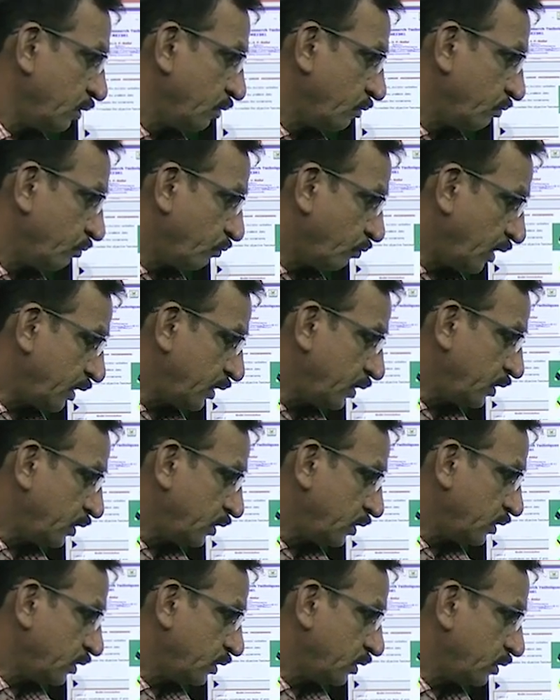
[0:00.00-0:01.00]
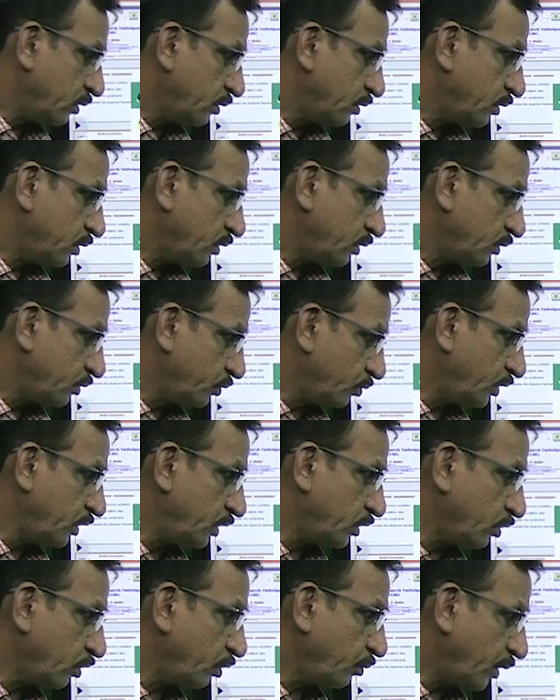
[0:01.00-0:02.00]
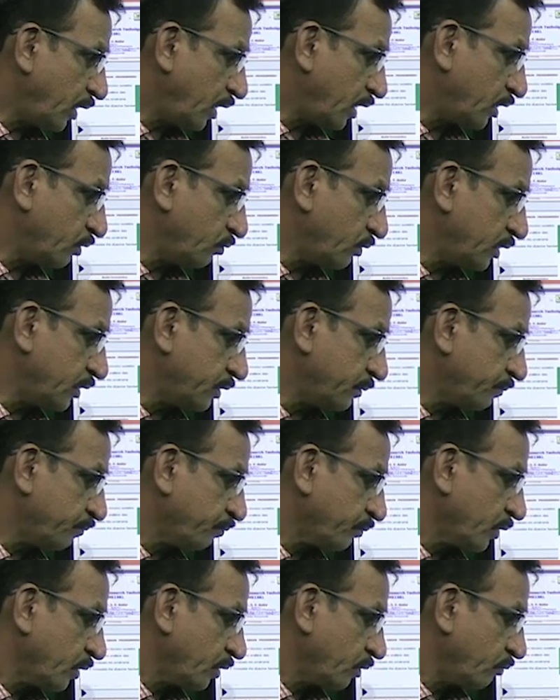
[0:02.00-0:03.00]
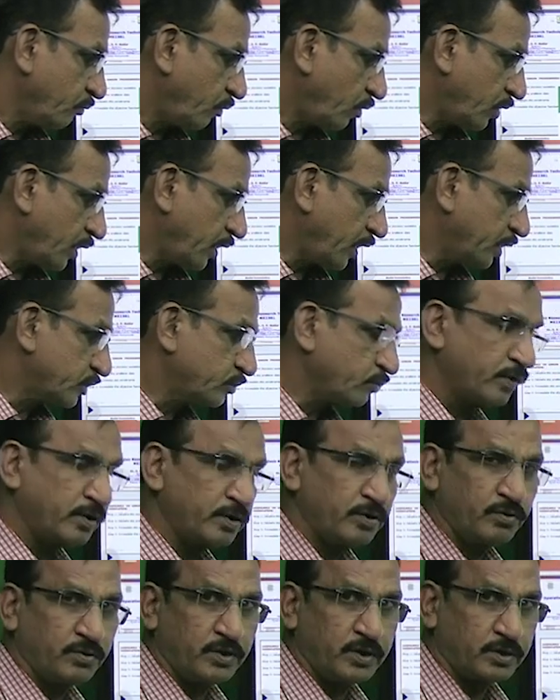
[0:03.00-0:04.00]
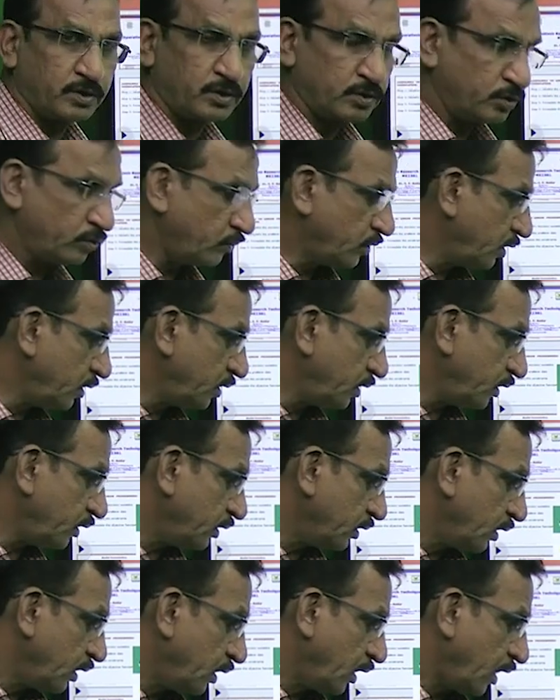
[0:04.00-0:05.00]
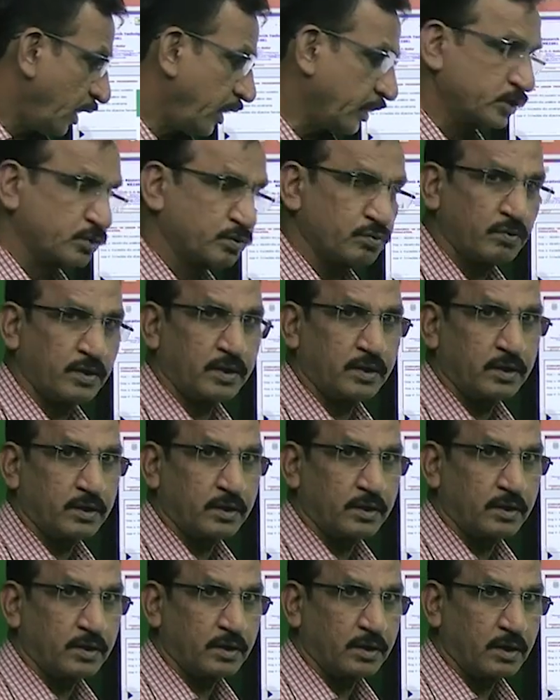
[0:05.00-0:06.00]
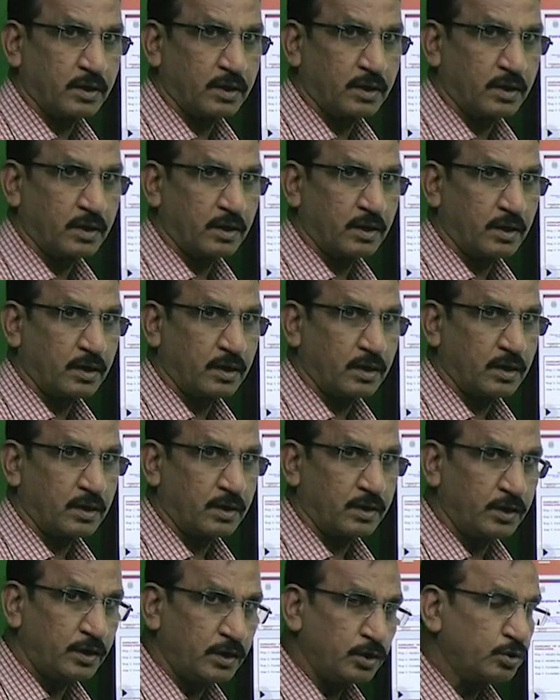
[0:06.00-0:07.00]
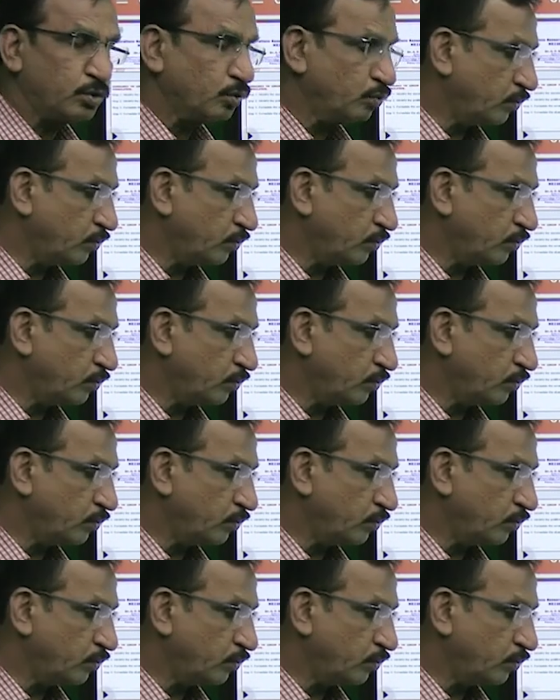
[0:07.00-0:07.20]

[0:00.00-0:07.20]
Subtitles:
1 unit of R1, for x1 unit you will need x1 into